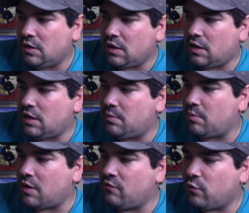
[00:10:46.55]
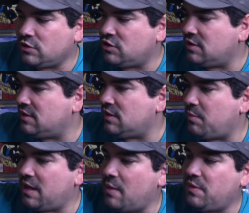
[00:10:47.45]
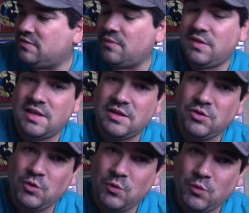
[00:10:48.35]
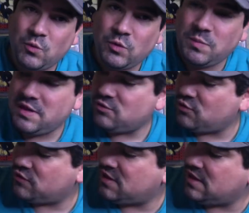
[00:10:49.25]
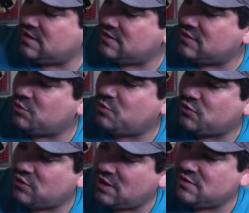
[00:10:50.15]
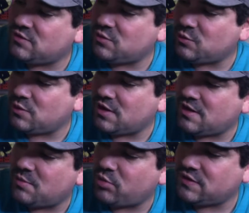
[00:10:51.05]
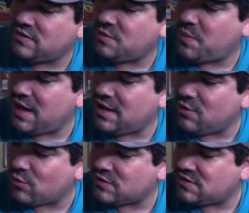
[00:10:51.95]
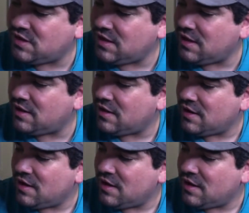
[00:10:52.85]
Unfortunately, it may not be something that you would be interested into participating or seeing,